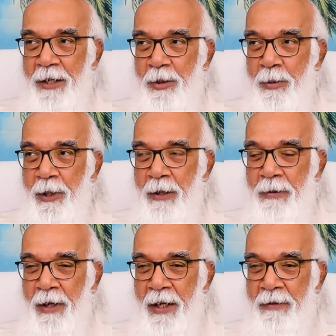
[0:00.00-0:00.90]
to be a
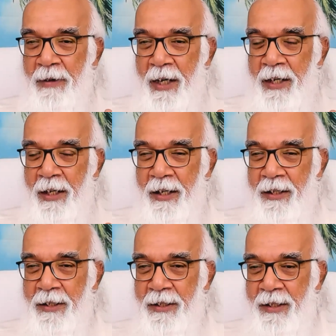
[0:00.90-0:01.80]
friend,
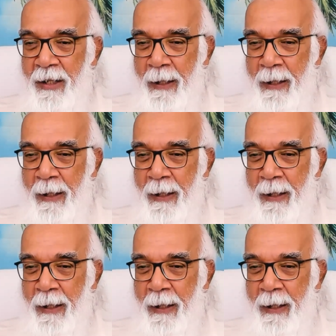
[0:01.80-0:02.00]
friendliness,